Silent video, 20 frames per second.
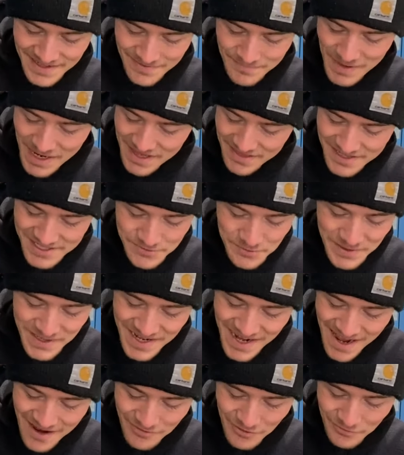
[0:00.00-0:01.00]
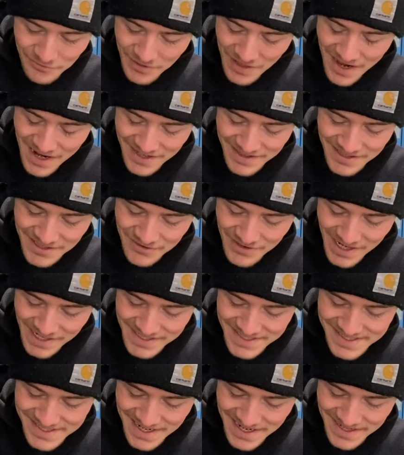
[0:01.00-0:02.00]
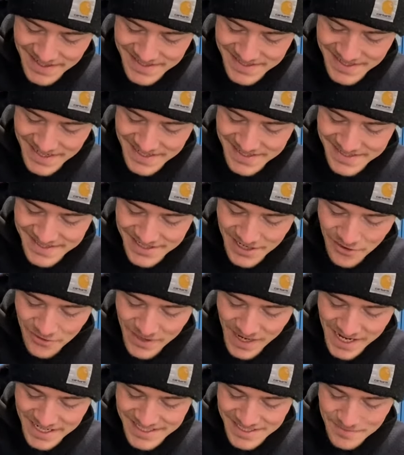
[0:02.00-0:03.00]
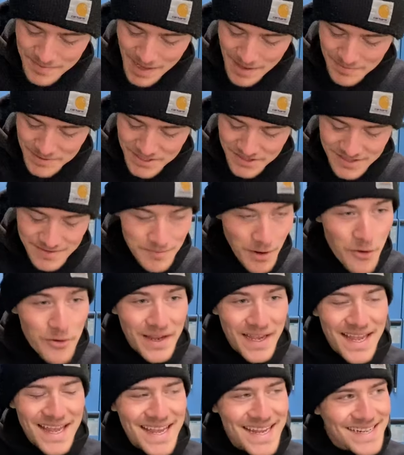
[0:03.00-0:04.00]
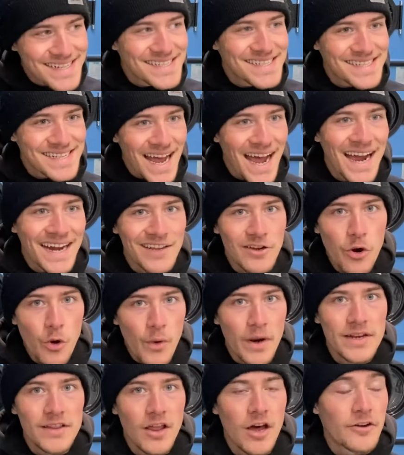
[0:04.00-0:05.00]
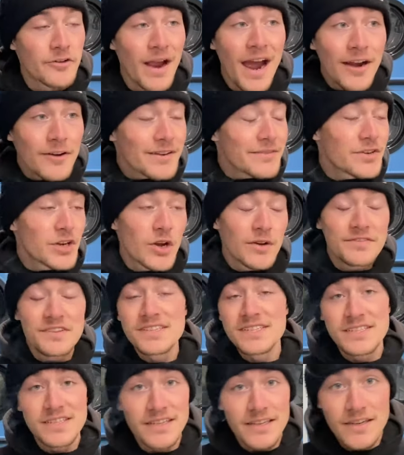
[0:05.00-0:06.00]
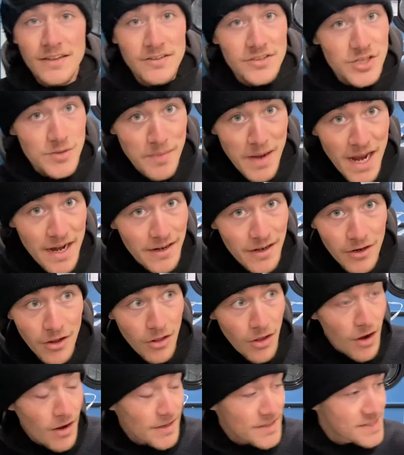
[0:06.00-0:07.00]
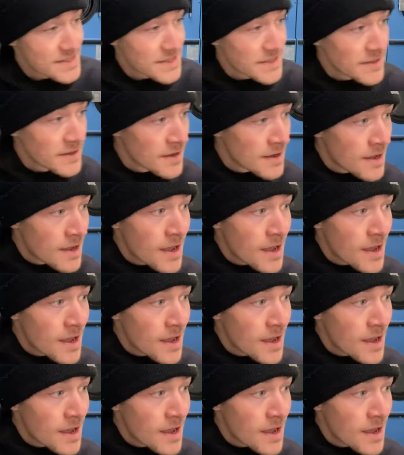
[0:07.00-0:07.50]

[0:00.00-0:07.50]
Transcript: Man, this would never fly in the United States. It's so nice to be able to smoke inside a coin laundry. I don't even know if this is legal in Japan, in all honesty.